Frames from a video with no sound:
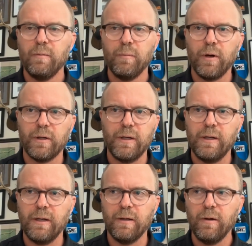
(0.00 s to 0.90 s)

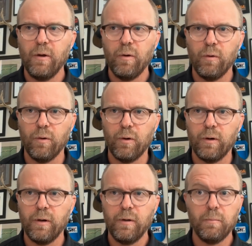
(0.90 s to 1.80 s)
marketing,
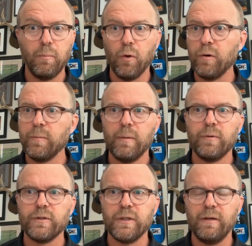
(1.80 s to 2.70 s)
or board
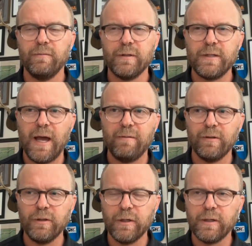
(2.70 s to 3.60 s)
members even, to have a
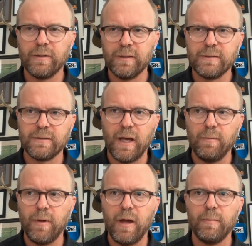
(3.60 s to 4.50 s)
look at this
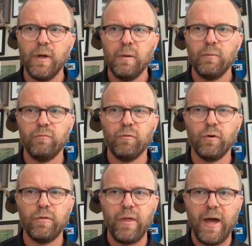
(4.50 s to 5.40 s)
sitemap
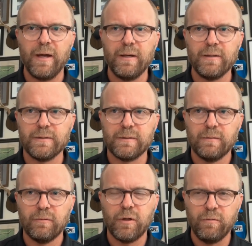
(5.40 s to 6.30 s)
before that is
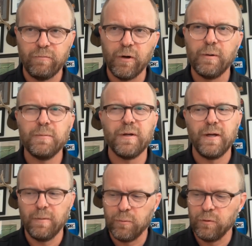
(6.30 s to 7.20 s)
confirmed
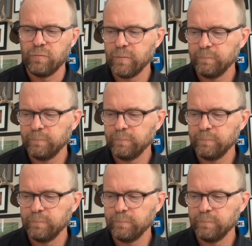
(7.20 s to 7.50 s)
and approved.